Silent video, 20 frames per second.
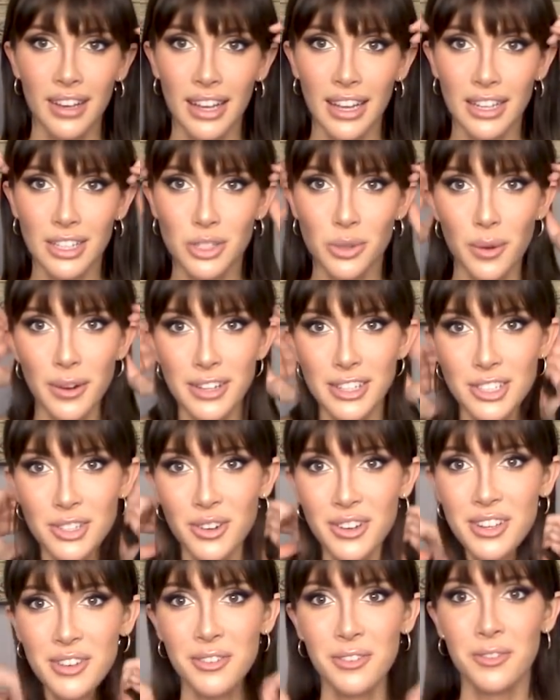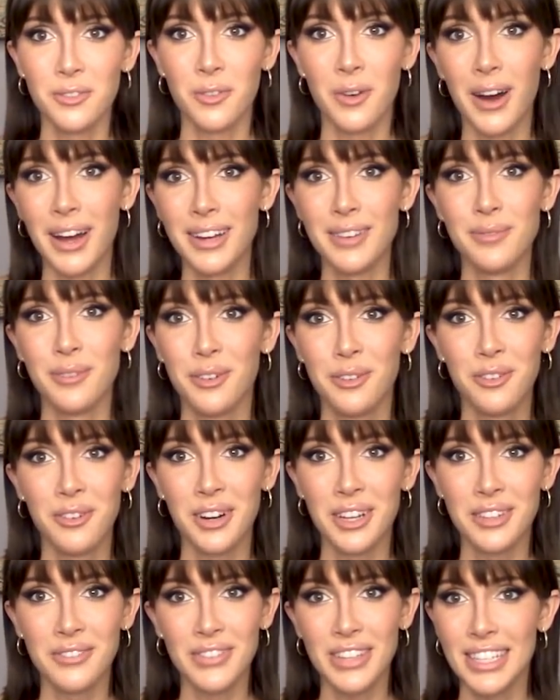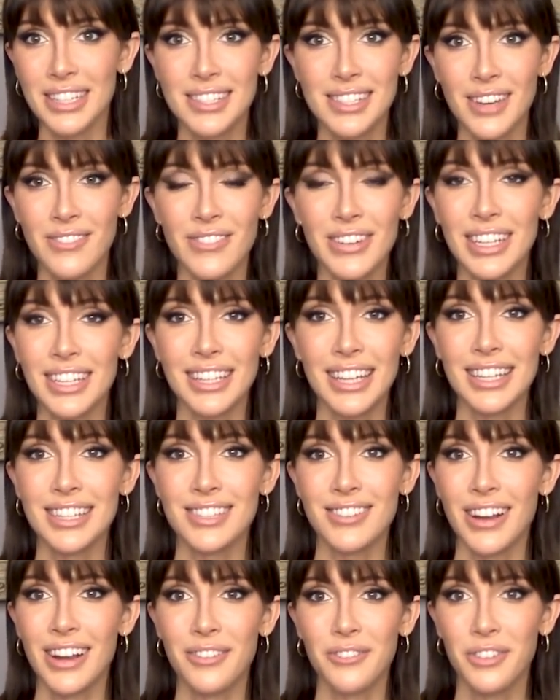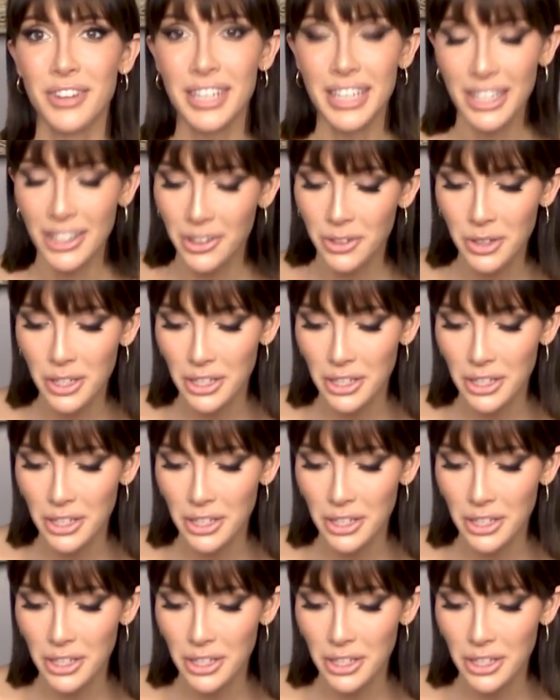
in 2021 before you meet somebody that's right for you.